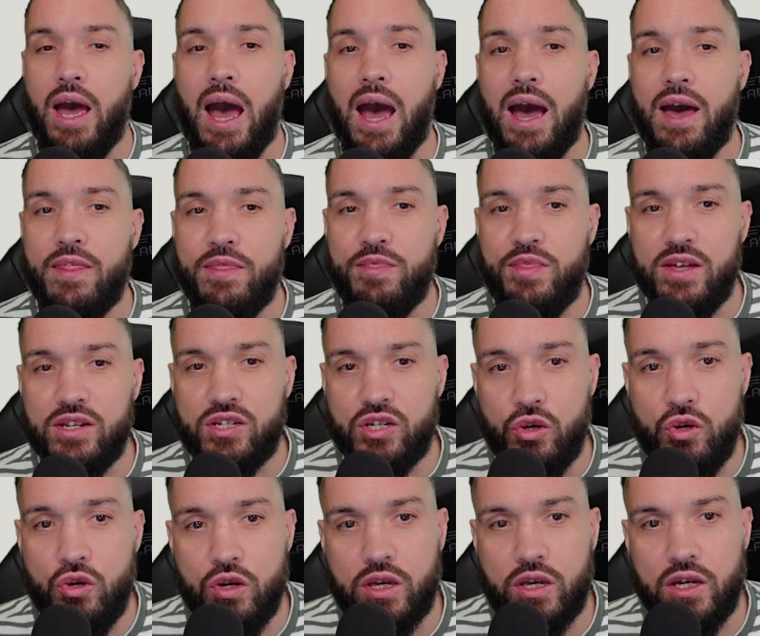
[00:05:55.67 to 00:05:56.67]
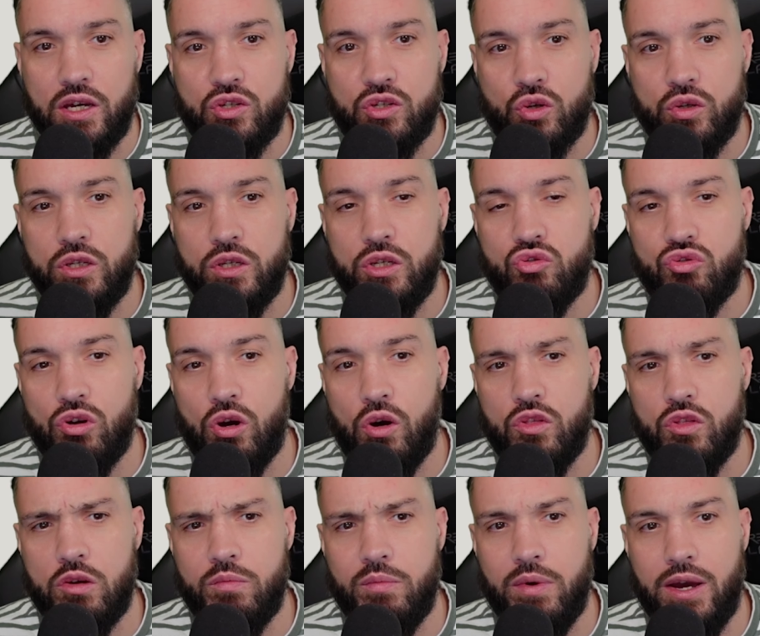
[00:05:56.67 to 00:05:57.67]
This hook is going to draw them
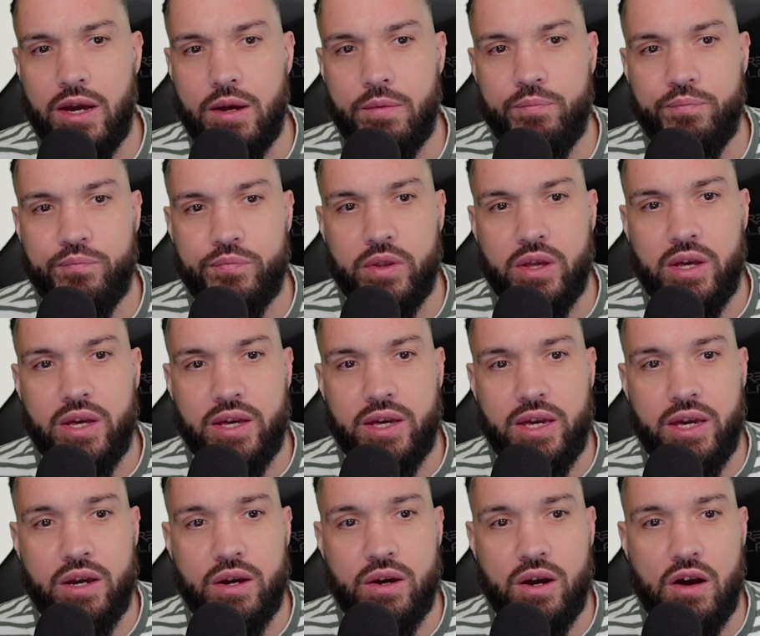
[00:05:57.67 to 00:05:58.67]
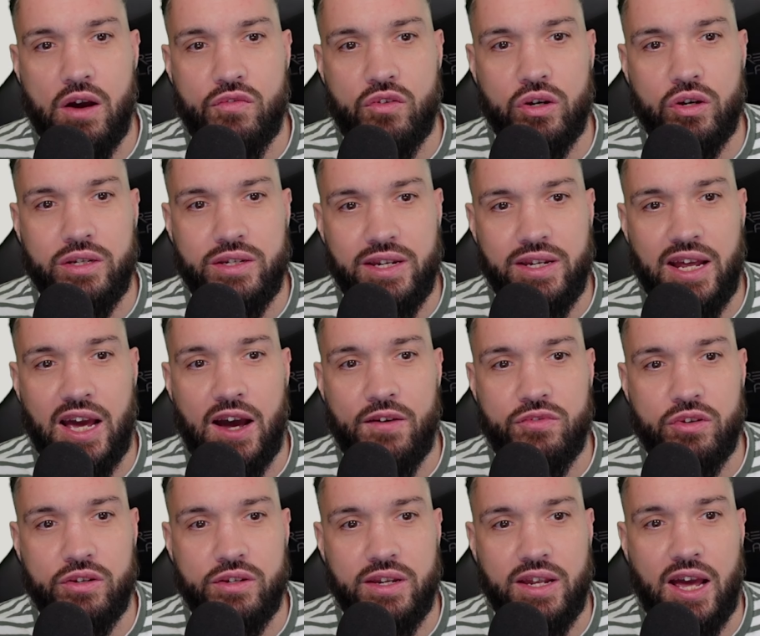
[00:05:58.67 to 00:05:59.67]
in. Here I've got day after
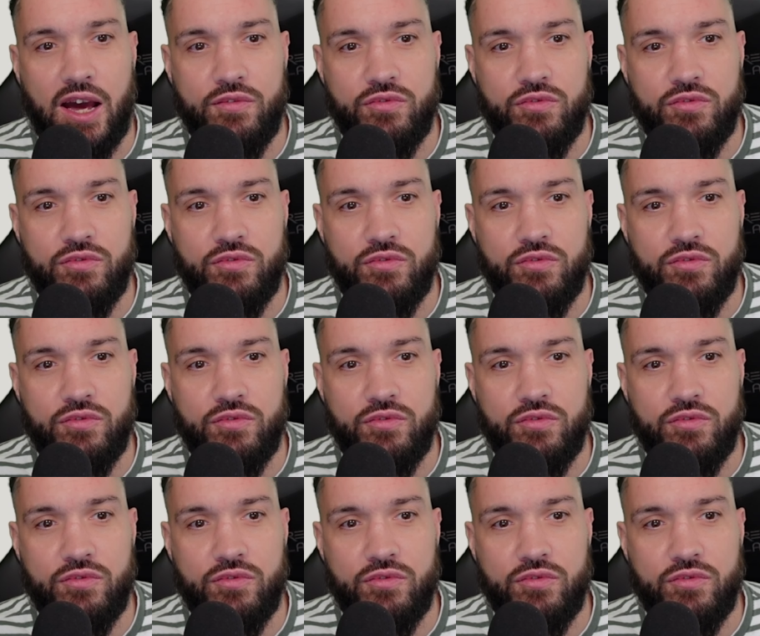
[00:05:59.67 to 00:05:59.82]
day after